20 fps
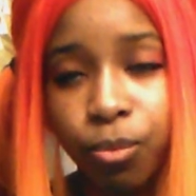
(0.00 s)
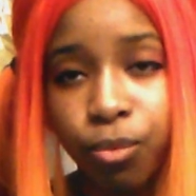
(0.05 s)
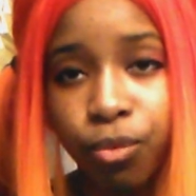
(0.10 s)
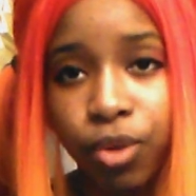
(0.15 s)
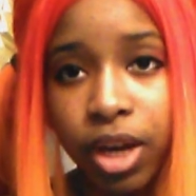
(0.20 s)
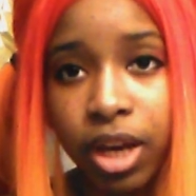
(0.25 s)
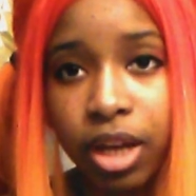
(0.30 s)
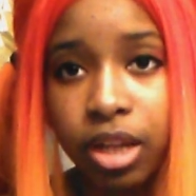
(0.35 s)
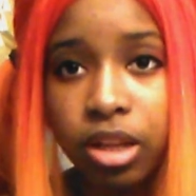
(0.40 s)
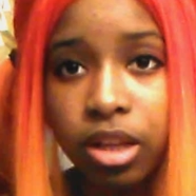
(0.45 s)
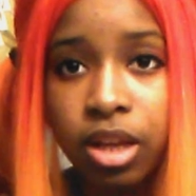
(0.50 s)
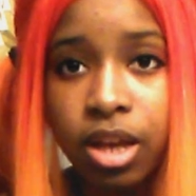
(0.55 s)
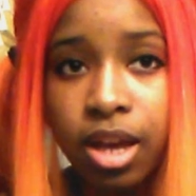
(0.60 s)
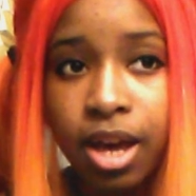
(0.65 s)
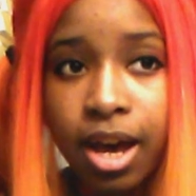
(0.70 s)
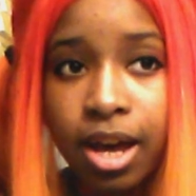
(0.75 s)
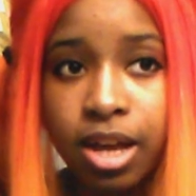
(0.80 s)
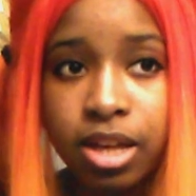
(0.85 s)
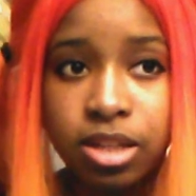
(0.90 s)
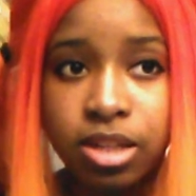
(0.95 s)
Rain
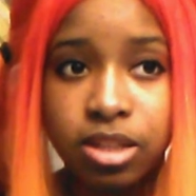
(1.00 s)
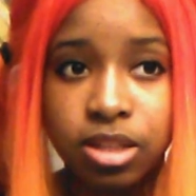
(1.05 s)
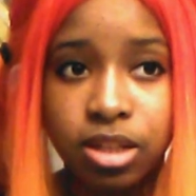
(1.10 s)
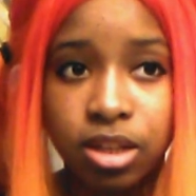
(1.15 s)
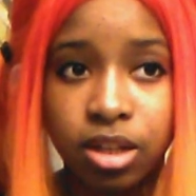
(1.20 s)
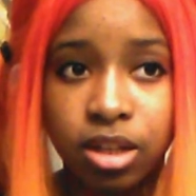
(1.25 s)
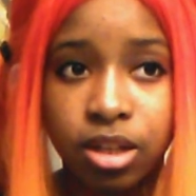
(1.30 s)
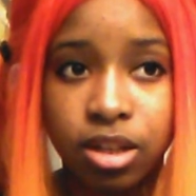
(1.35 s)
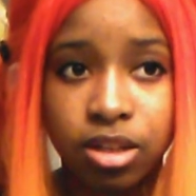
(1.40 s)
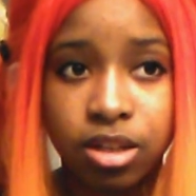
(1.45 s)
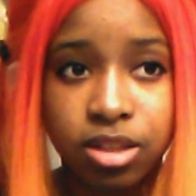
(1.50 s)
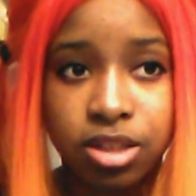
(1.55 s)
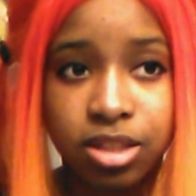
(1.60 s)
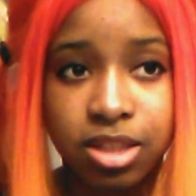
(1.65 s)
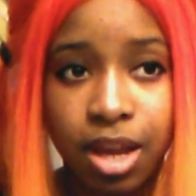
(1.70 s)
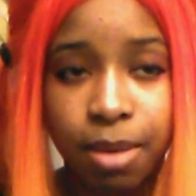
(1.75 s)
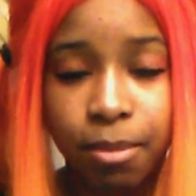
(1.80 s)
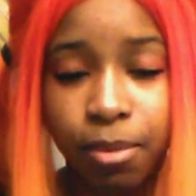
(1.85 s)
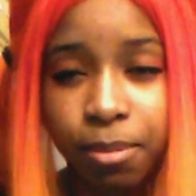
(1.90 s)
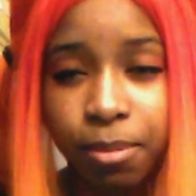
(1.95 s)
as a
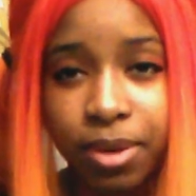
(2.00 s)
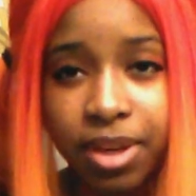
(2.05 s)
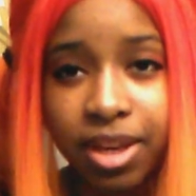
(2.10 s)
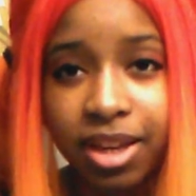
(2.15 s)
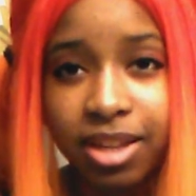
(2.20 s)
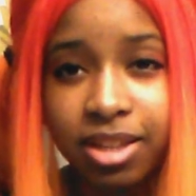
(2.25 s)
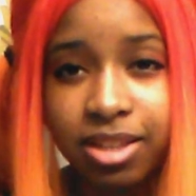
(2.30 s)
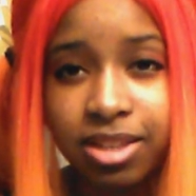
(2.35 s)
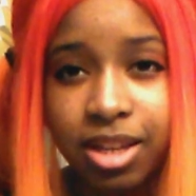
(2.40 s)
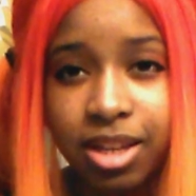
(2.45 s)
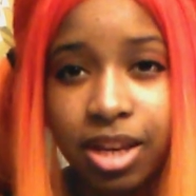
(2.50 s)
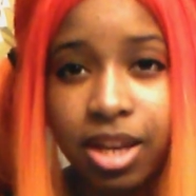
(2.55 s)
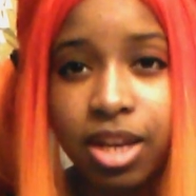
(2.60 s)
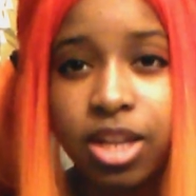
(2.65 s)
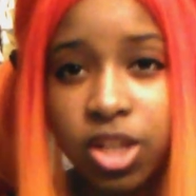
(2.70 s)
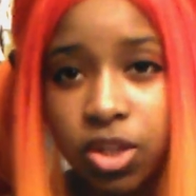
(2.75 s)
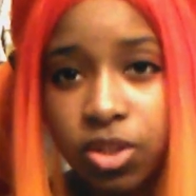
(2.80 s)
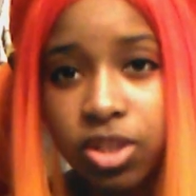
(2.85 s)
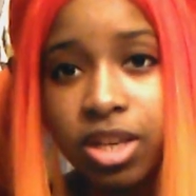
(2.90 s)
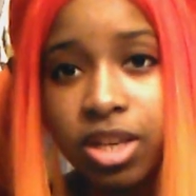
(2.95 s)
disciple because he
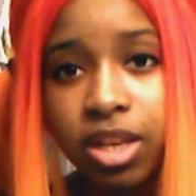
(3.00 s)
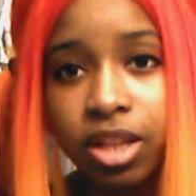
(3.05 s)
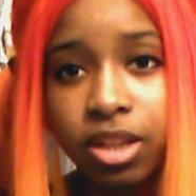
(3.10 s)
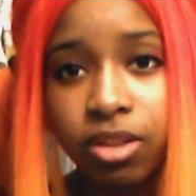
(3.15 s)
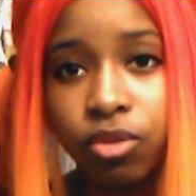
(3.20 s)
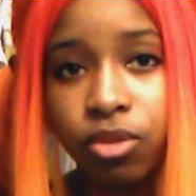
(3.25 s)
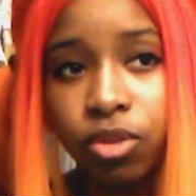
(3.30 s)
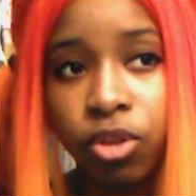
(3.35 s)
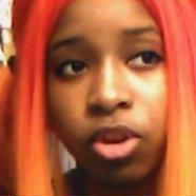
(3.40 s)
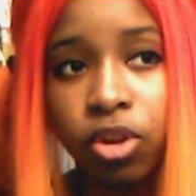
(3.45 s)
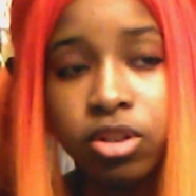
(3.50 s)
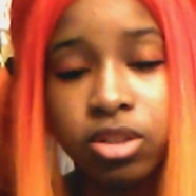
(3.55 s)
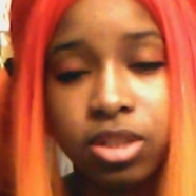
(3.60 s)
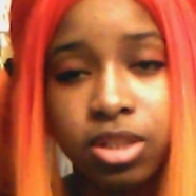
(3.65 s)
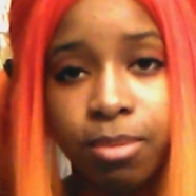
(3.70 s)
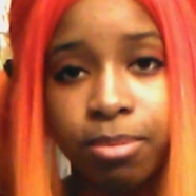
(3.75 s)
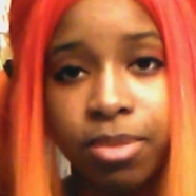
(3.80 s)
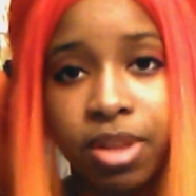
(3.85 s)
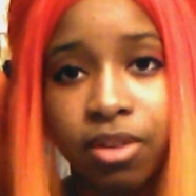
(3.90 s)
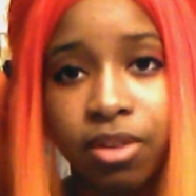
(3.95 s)
knows he can learn
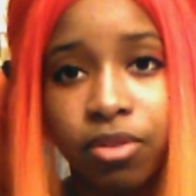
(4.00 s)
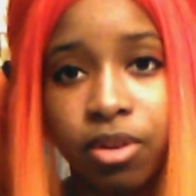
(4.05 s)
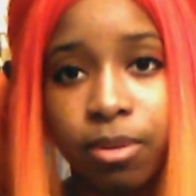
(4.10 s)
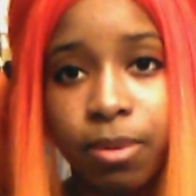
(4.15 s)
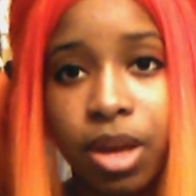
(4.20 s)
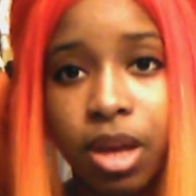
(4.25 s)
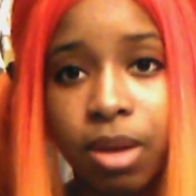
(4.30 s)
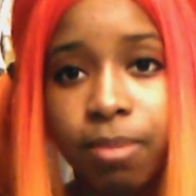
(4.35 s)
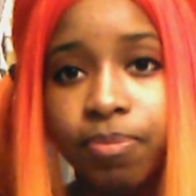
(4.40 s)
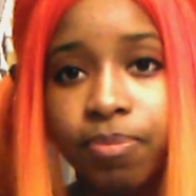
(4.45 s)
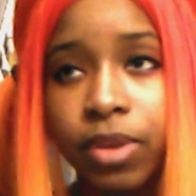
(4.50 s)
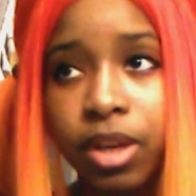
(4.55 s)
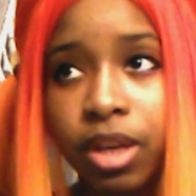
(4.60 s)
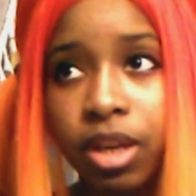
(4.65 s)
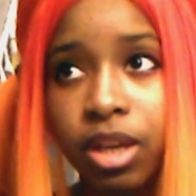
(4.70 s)
something from him.